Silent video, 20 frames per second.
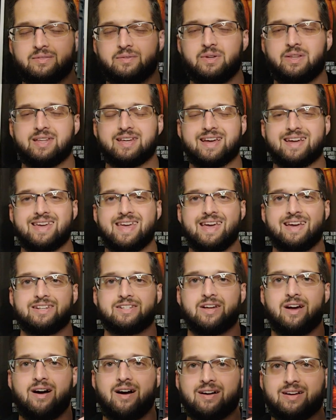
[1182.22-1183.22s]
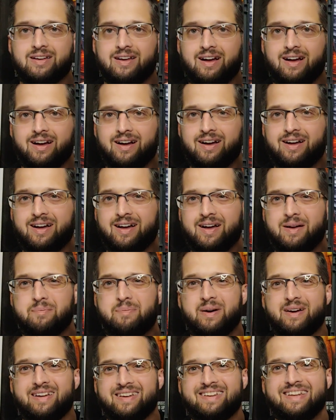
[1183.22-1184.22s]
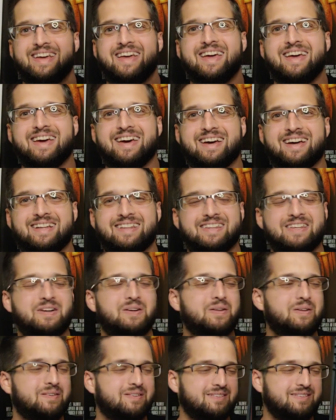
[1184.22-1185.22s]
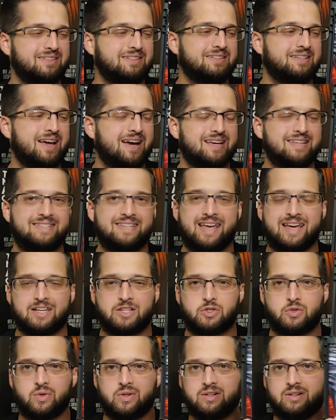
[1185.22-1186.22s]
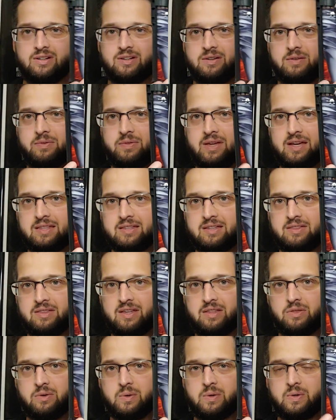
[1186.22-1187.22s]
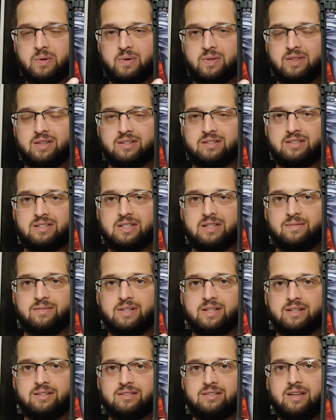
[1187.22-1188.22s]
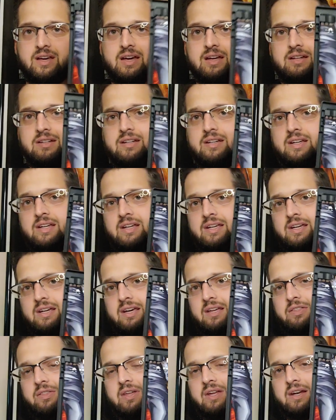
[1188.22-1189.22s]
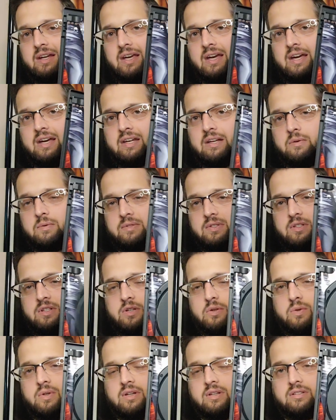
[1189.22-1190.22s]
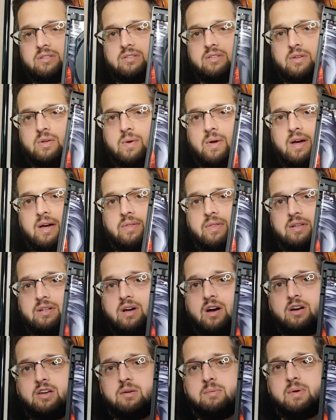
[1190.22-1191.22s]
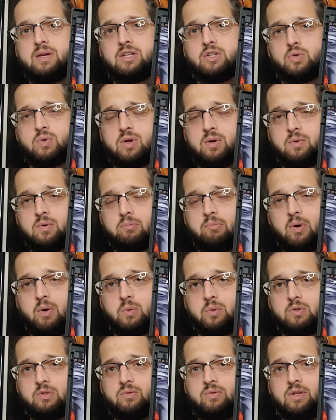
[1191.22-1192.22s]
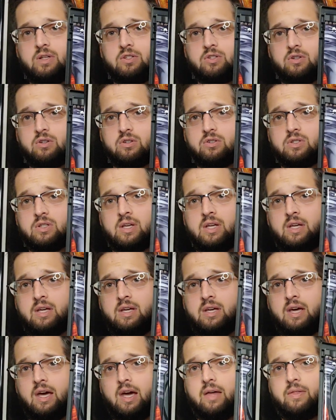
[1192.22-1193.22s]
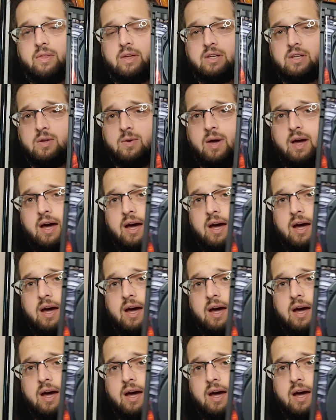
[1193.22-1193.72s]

I feel like I can't talk. But a little nice extra thing that they threw in this DVD set. And then again, it was a two-disc. So you had the documentary with bonus features, and then you